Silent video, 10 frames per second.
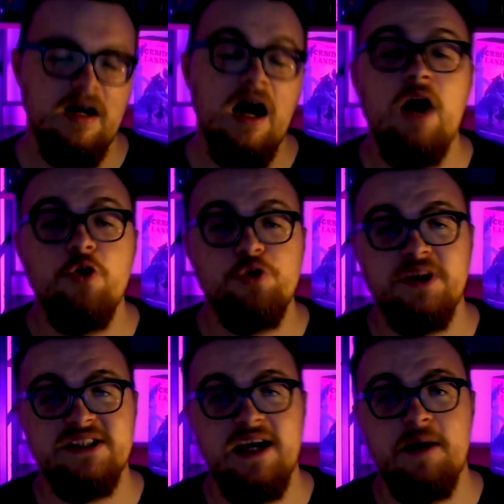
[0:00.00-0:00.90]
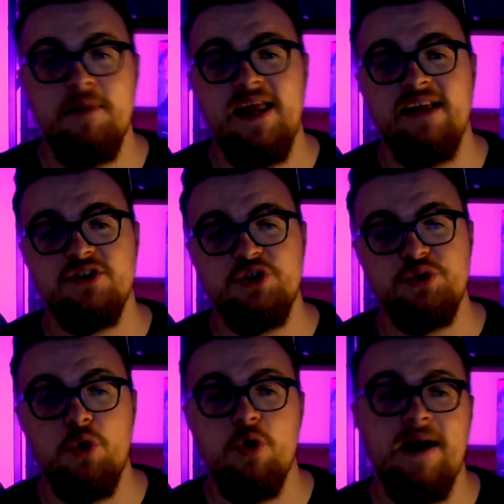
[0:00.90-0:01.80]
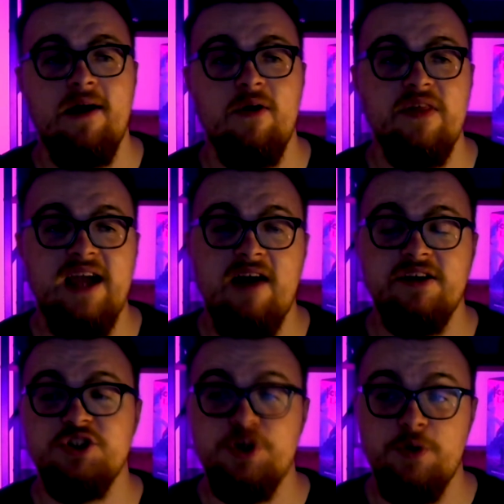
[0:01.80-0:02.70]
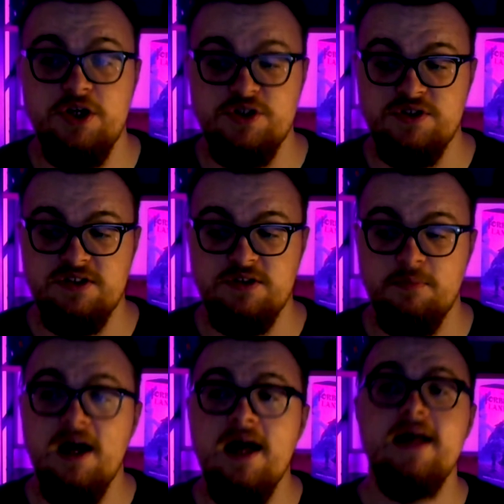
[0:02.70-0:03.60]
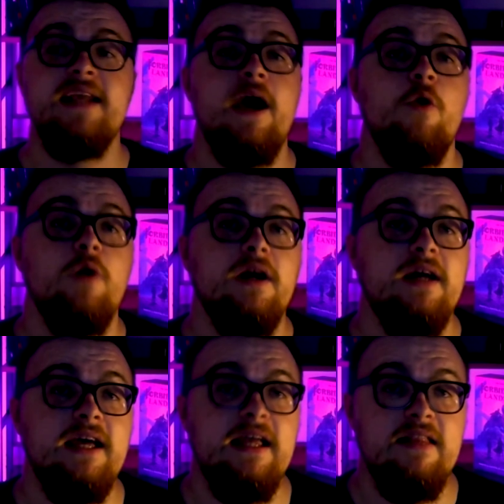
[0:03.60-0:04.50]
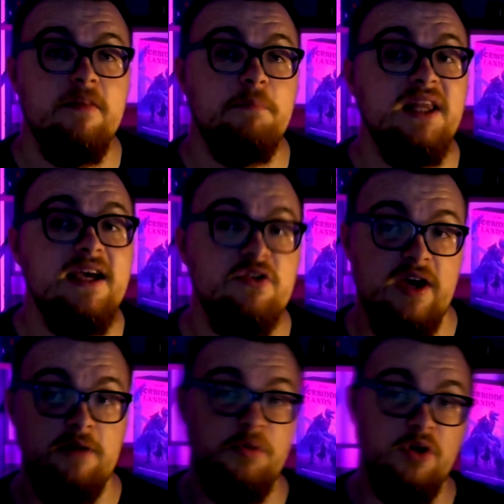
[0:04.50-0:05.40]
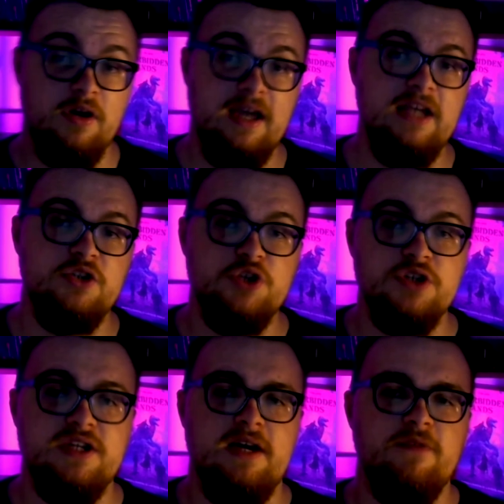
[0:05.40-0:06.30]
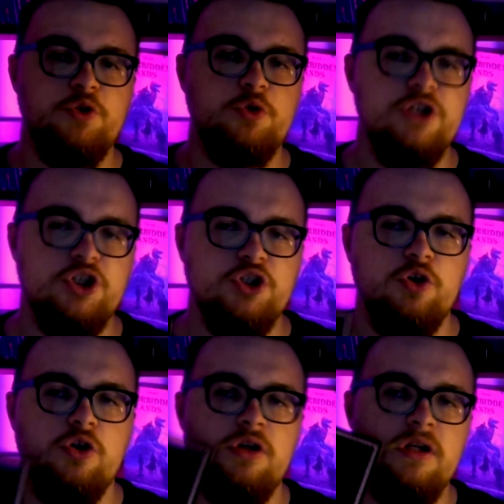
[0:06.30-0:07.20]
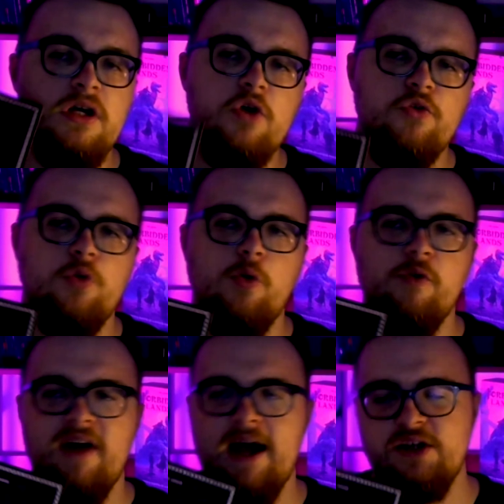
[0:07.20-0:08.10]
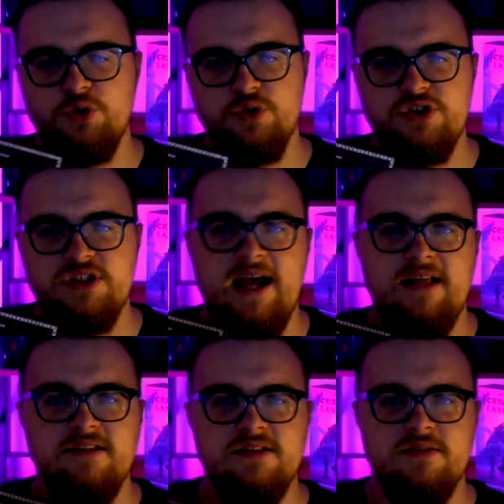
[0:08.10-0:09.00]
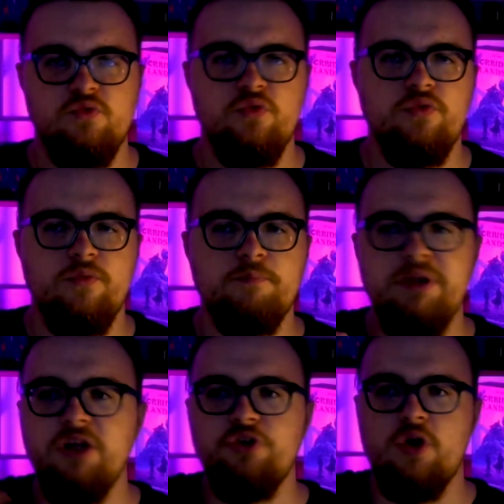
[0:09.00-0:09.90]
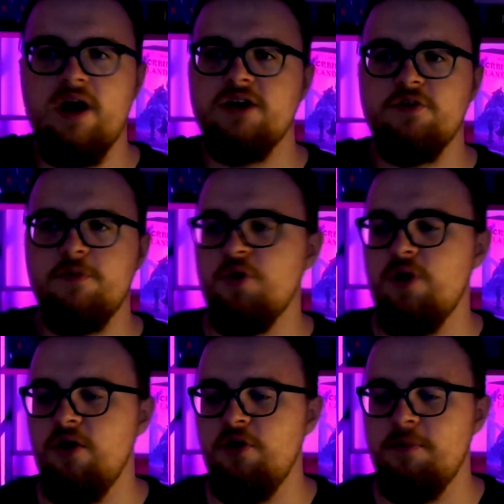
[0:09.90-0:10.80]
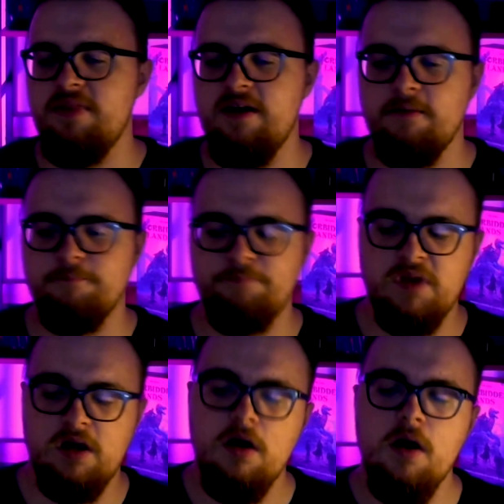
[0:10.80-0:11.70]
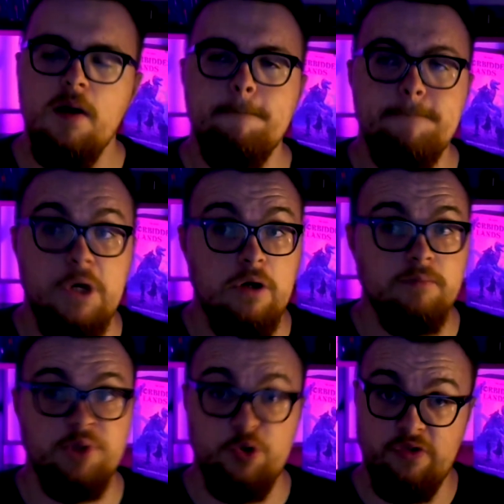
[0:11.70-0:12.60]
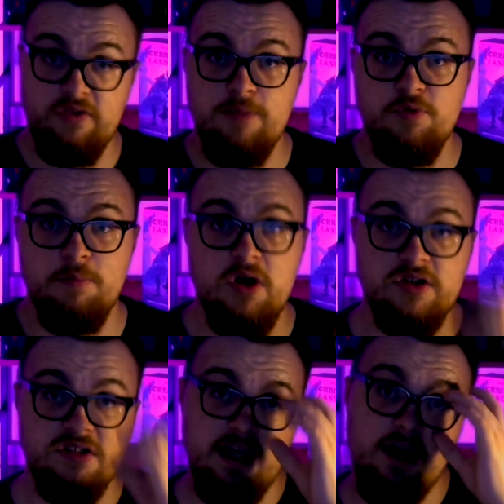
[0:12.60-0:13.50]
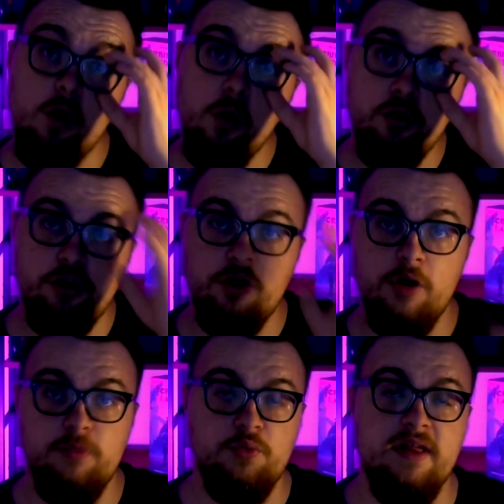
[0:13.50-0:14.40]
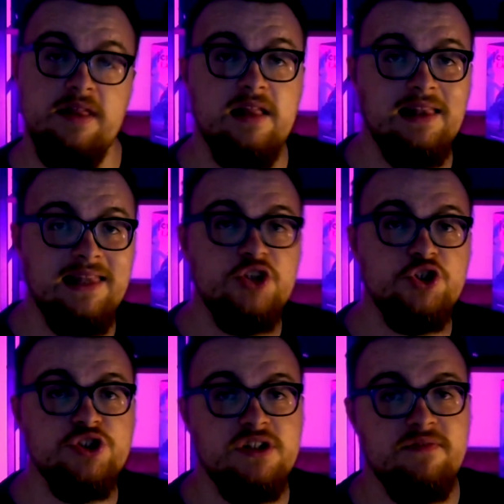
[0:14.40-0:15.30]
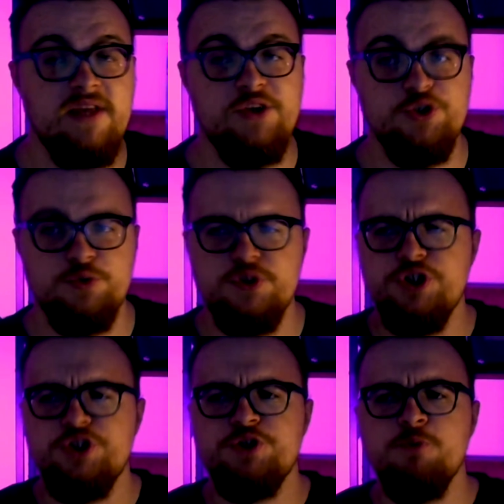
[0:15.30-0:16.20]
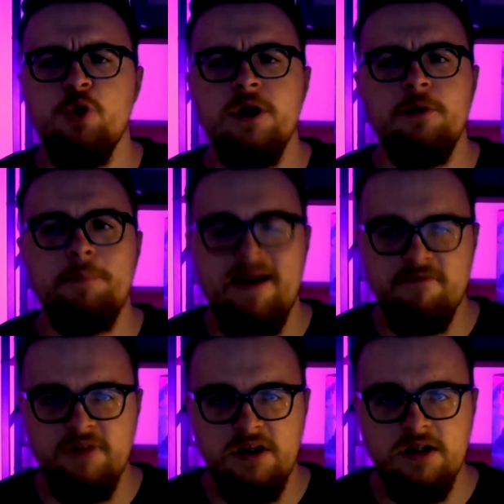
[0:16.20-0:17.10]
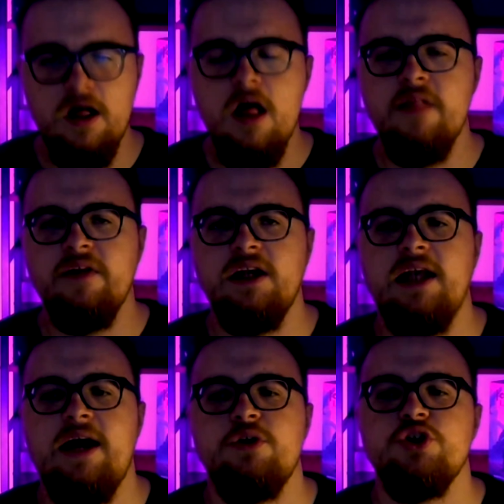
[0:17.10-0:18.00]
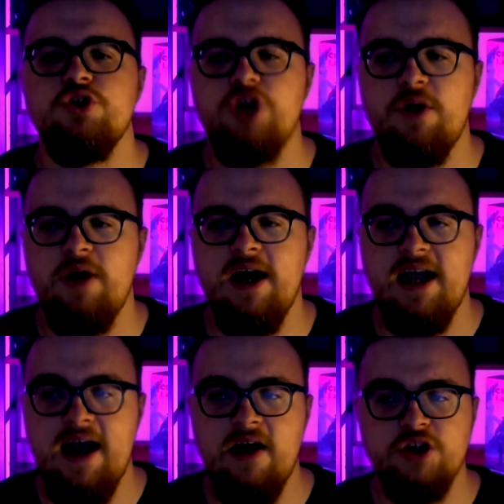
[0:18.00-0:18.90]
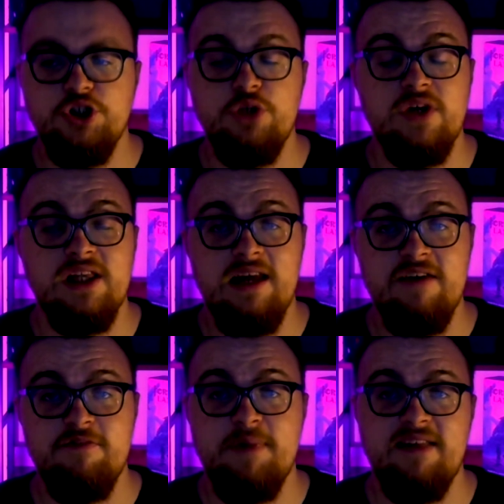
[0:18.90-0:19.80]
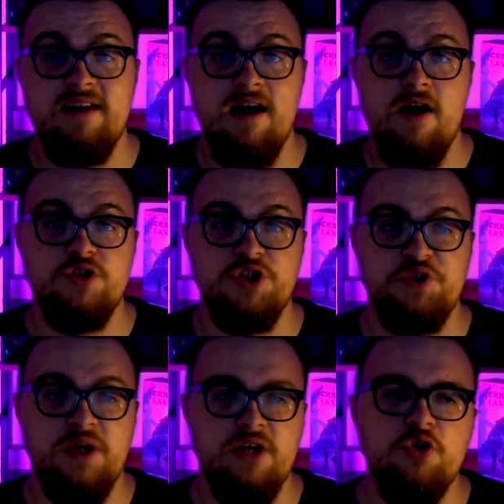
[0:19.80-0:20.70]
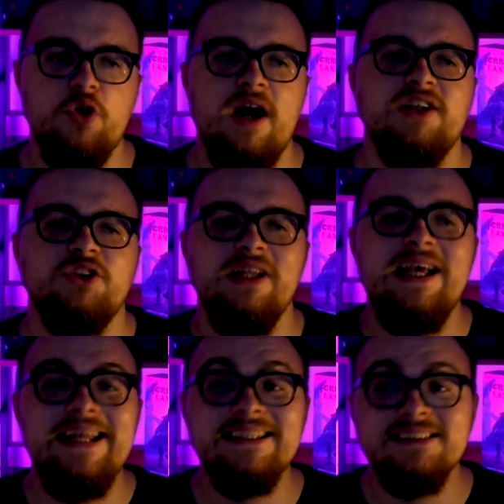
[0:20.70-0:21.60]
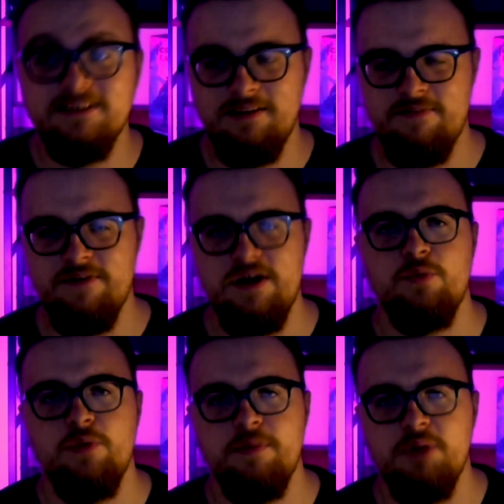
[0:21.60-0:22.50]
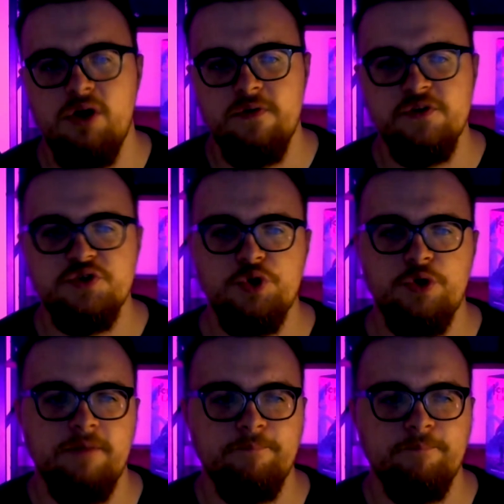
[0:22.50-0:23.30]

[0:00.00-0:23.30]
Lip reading: I also want to take a minute to talk about the character generation system. Now, in the player's handbook, it does have the traditional sort of add your stats, build your character from the ground up thing. But because this a box set, it also comes with Legends and Adventures, which is a small little pamphlet that will allow you to generate a character using a life path character generator, so your character will instantly fit in with the plot and the story.